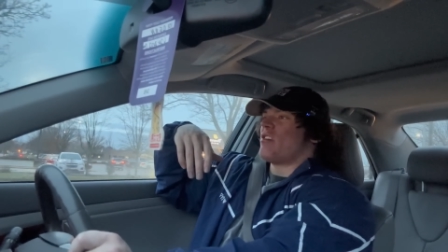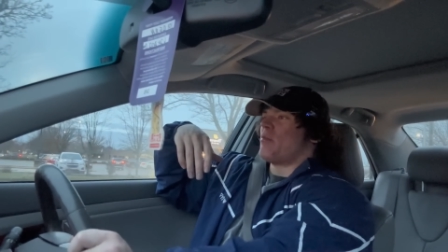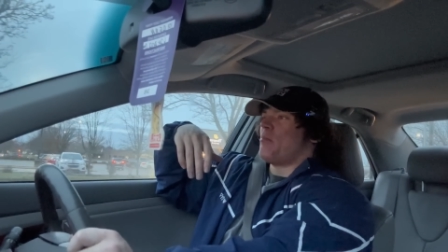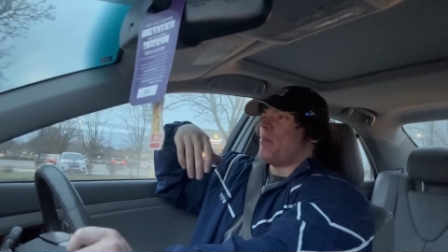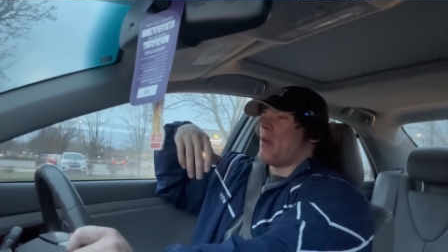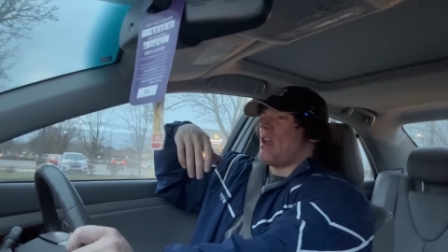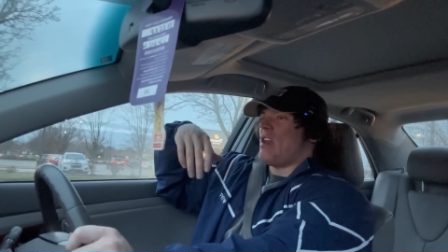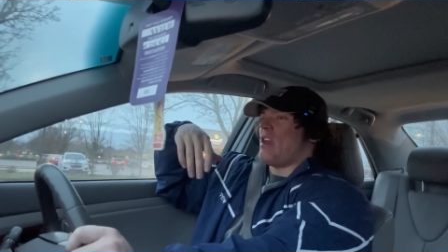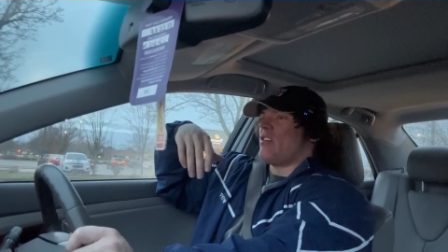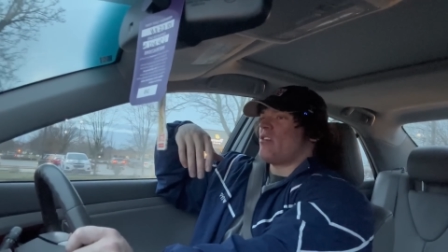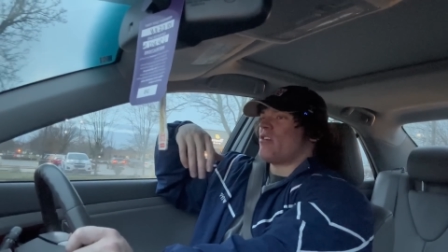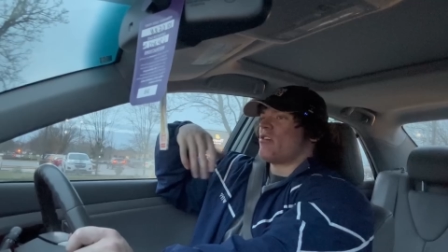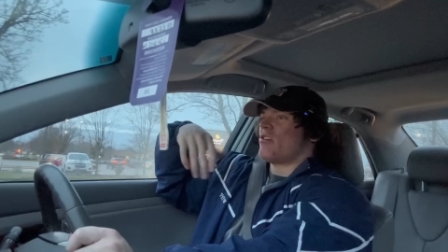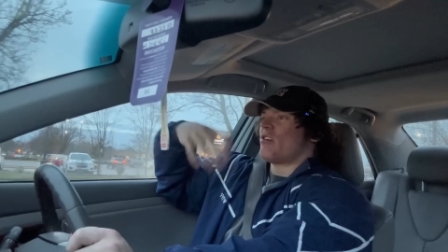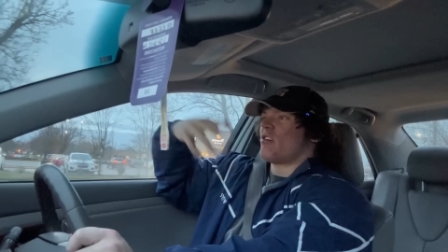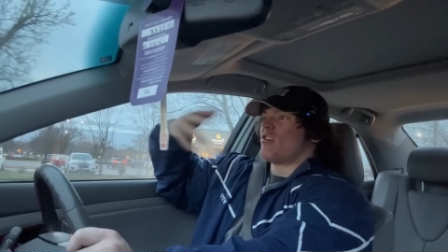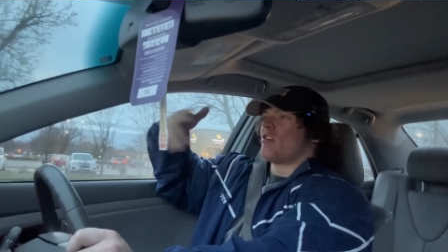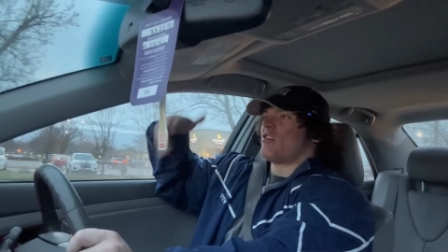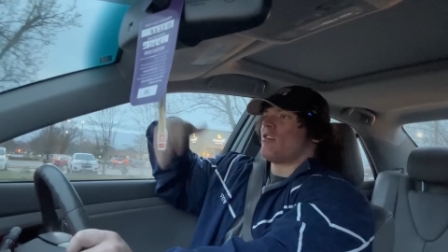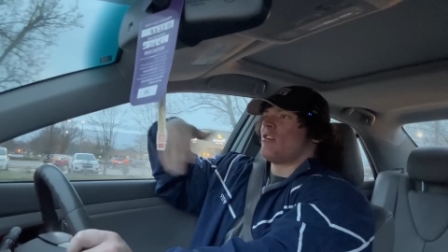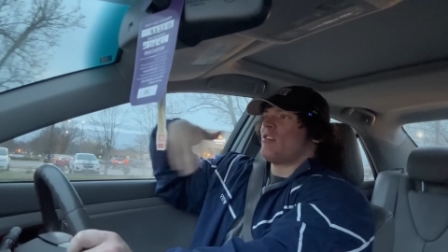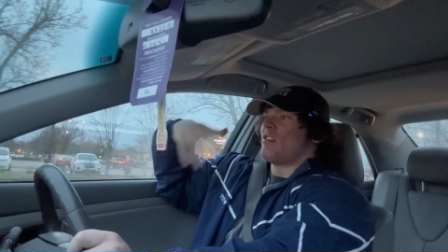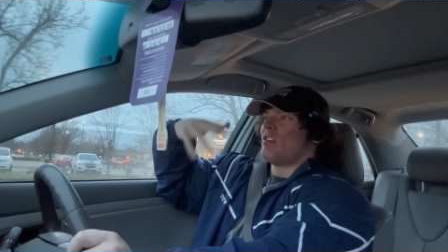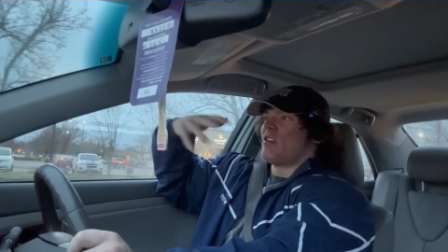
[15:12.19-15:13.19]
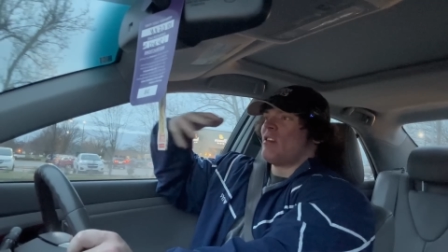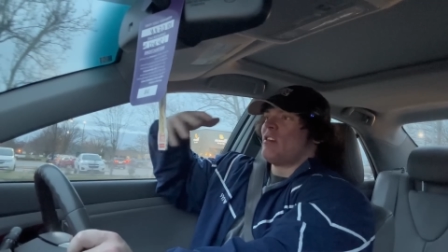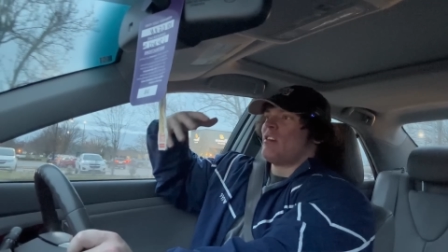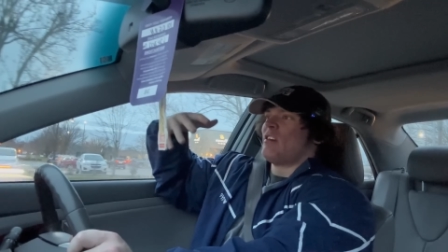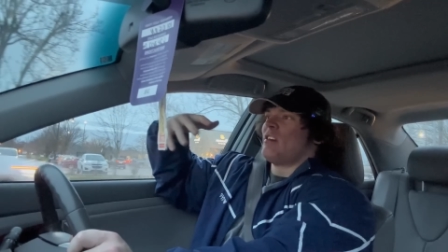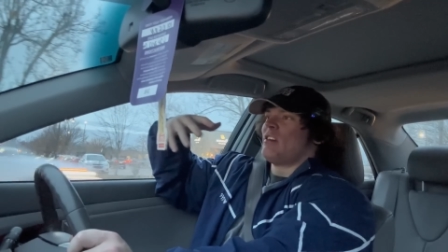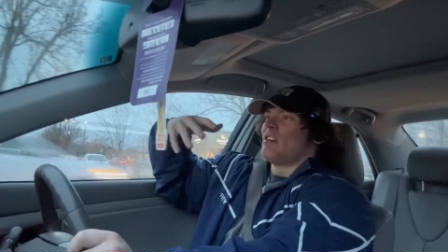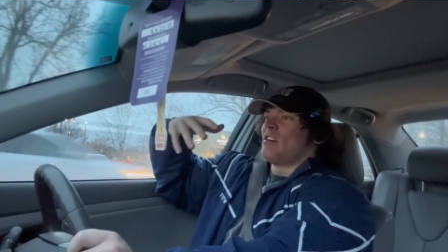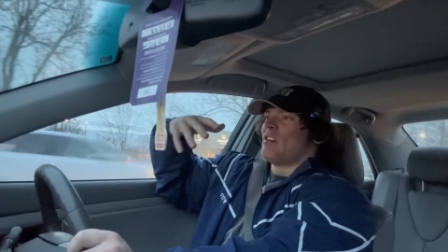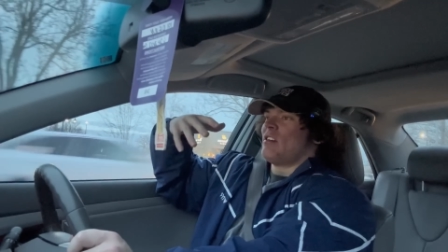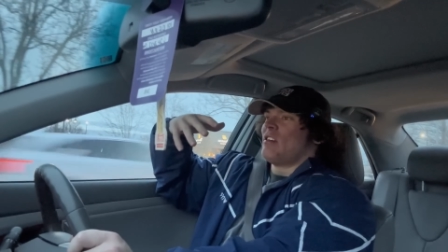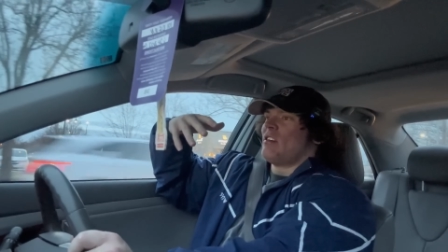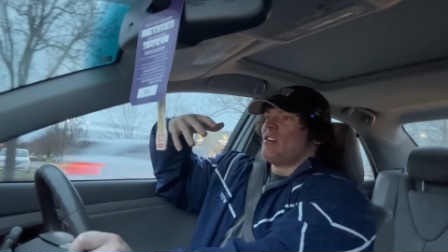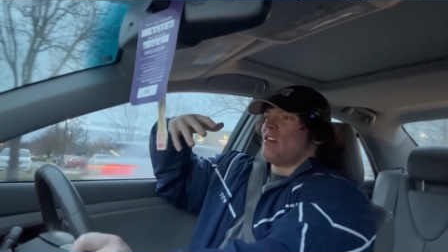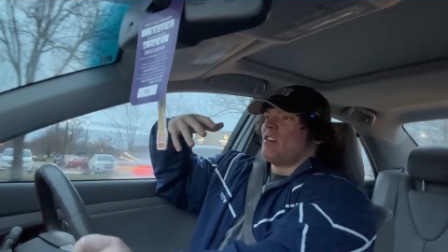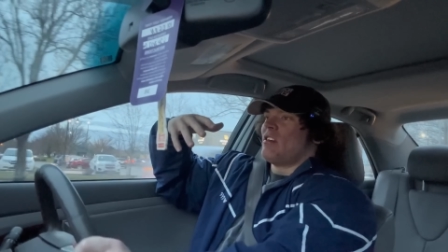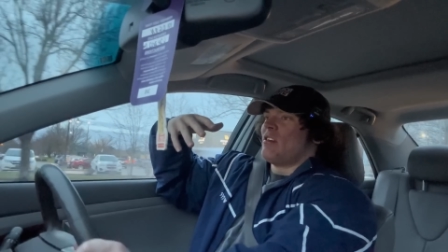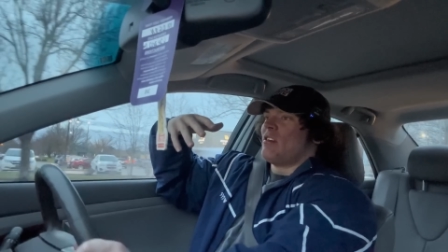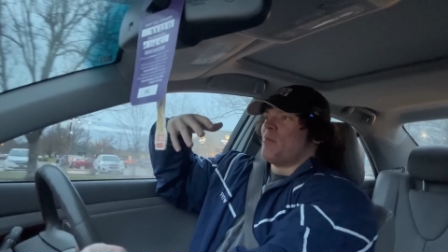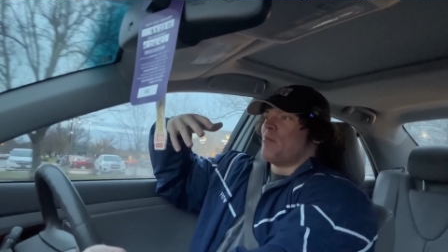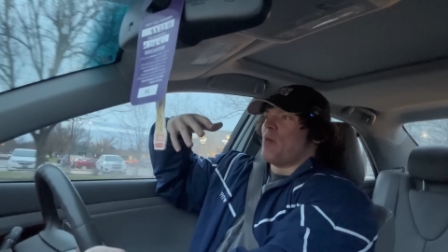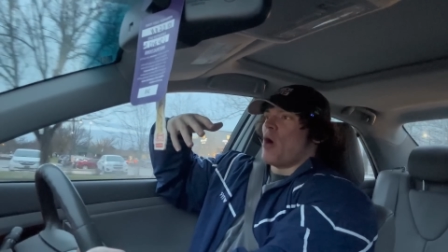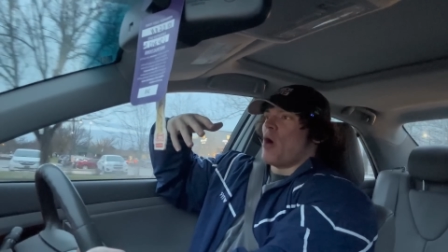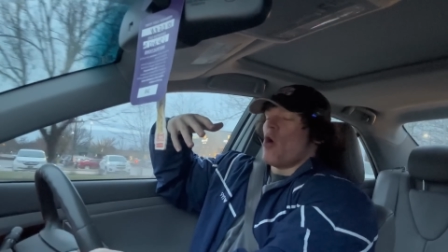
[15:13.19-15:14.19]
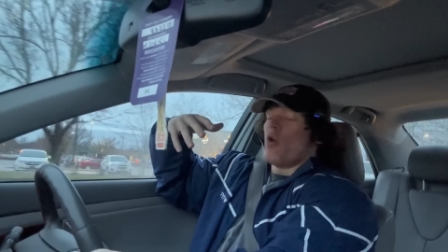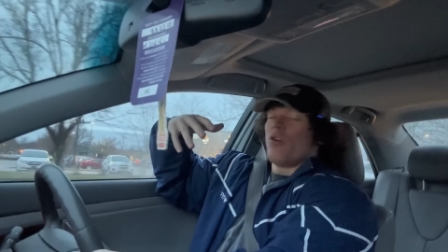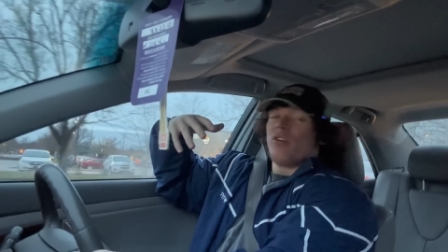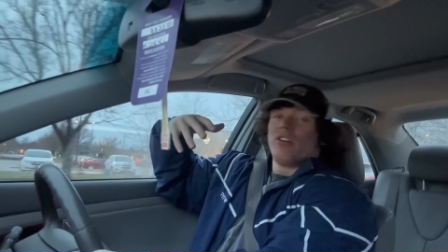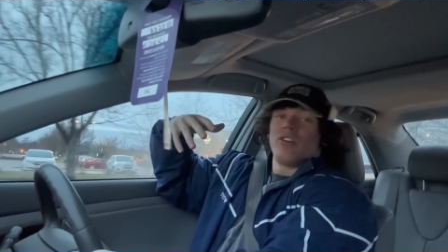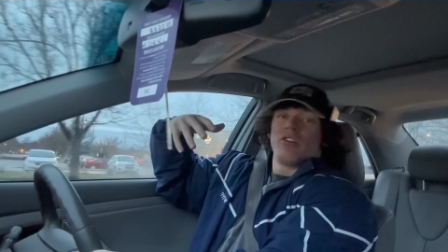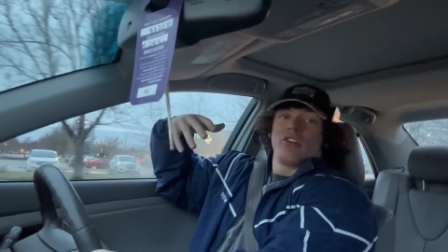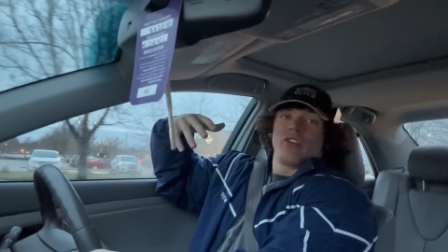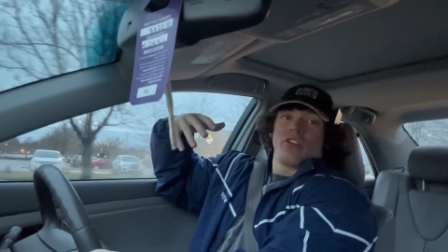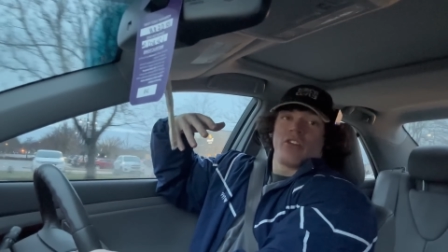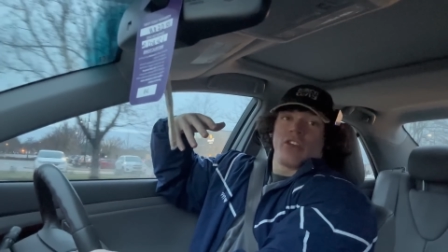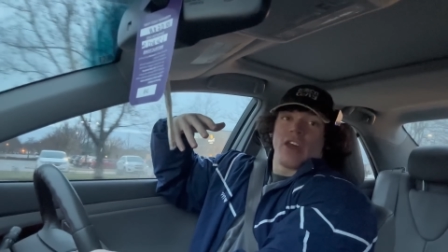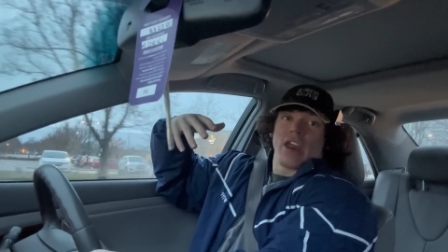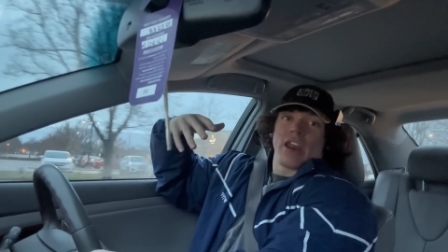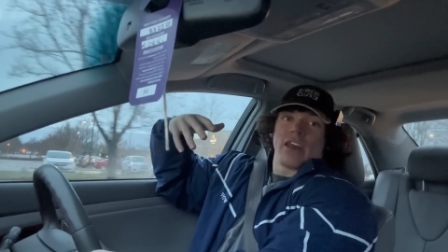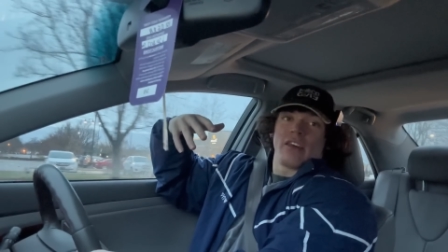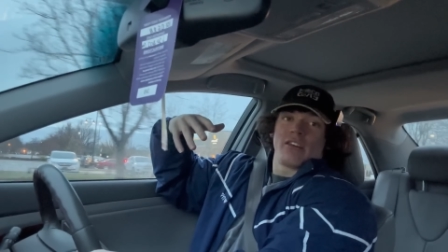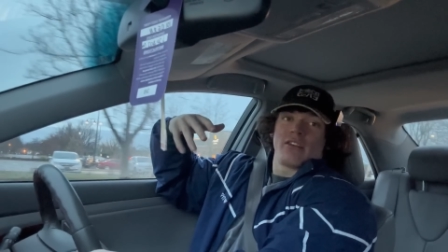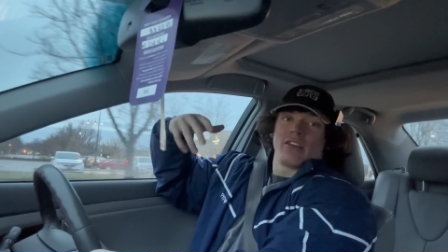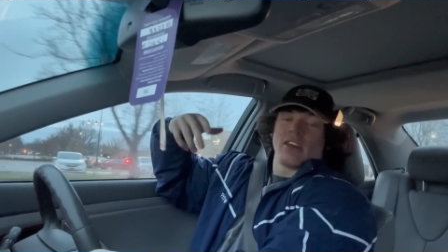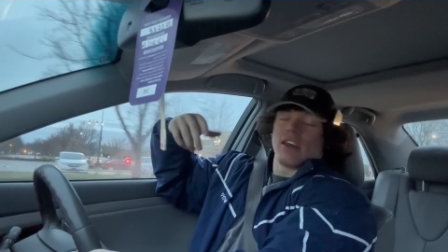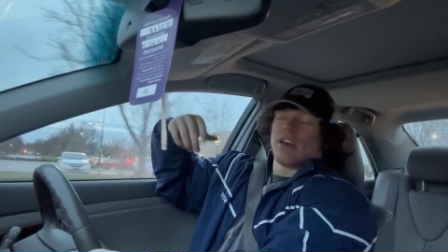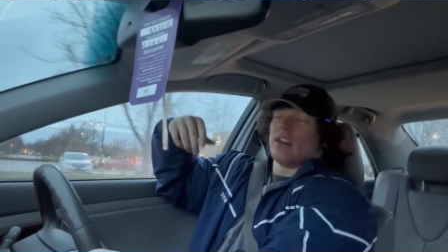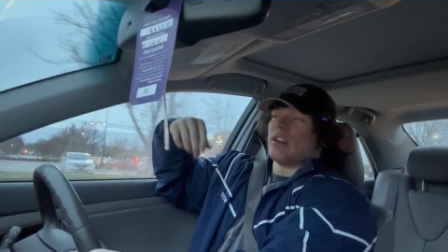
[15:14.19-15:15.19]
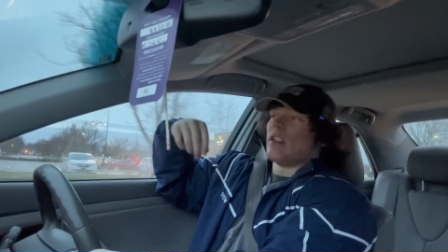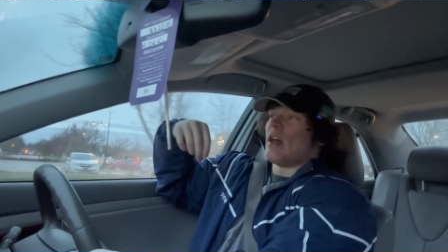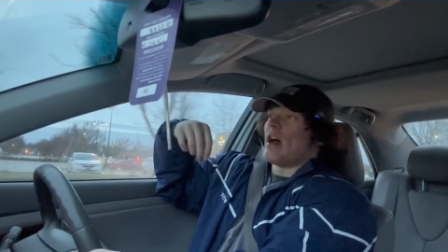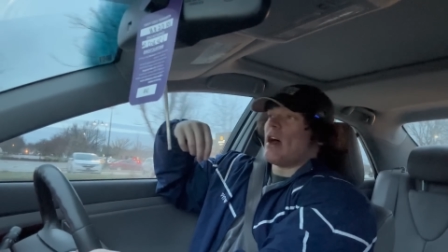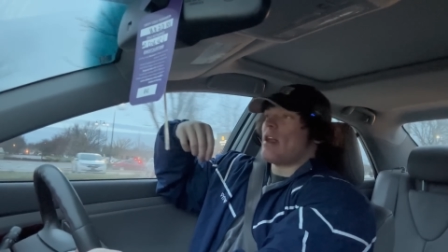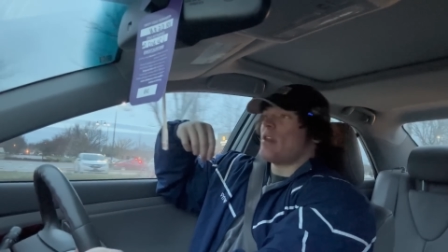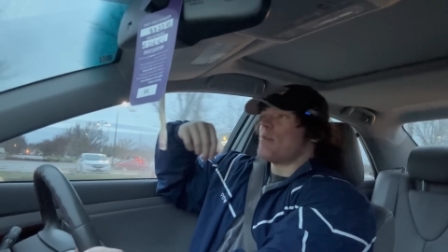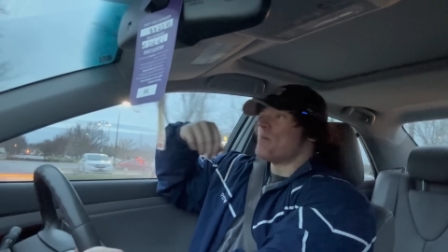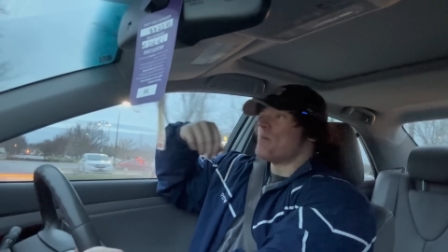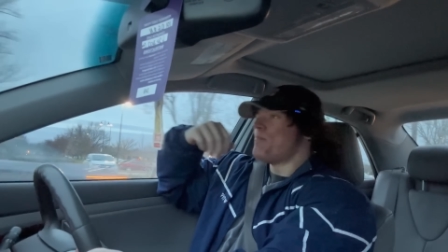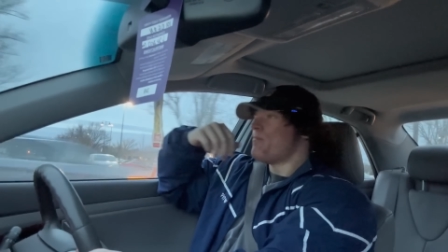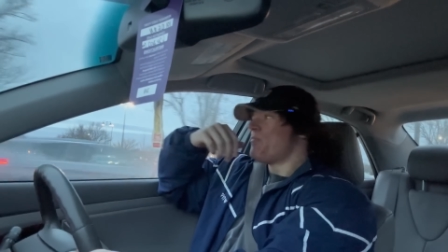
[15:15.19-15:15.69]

based posts that I see a lot.